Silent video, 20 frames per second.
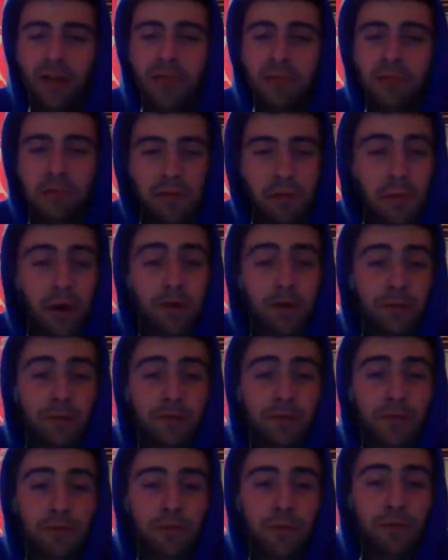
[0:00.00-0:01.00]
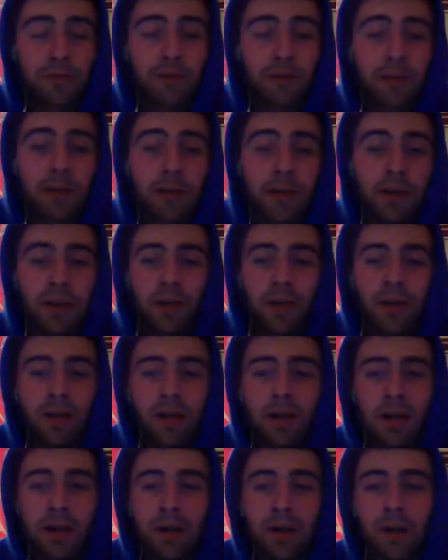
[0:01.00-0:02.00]
both sides. It was about
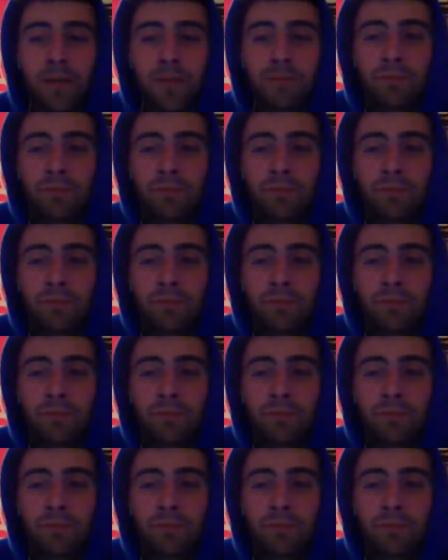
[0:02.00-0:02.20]
50-50.